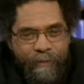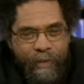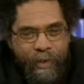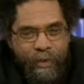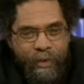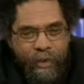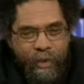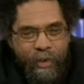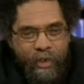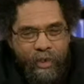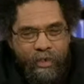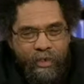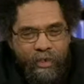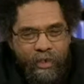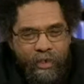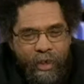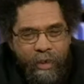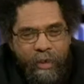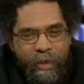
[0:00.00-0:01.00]
you're
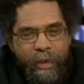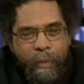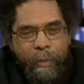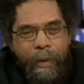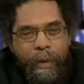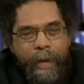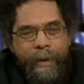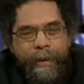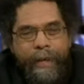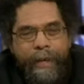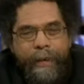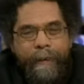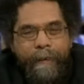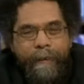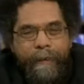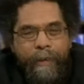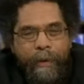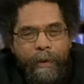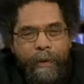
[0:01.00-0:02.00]
concerned about
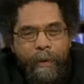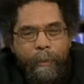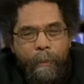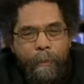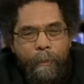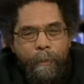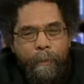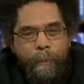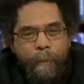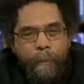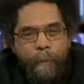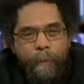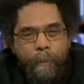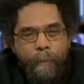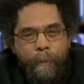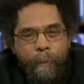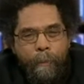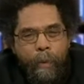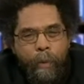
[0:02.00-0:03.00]

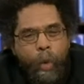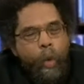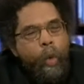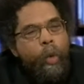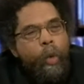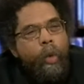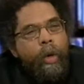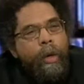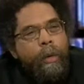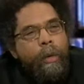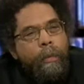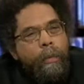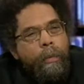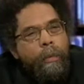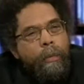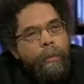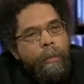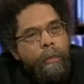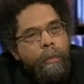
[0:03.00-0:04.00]
poor
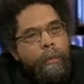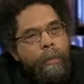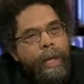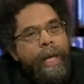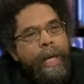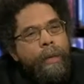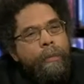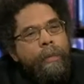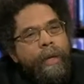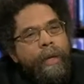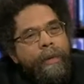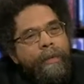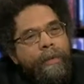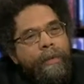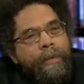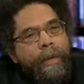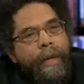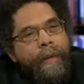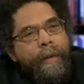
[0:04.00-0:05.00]
black
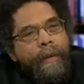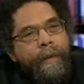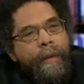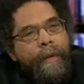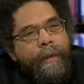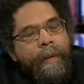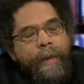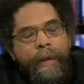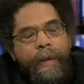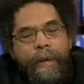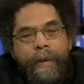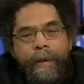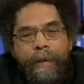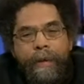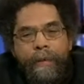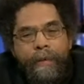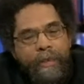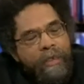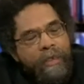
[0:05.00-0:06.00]
brothers,
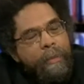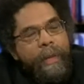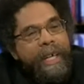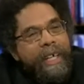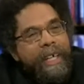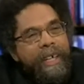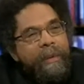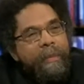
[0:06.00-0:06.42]
then you make it a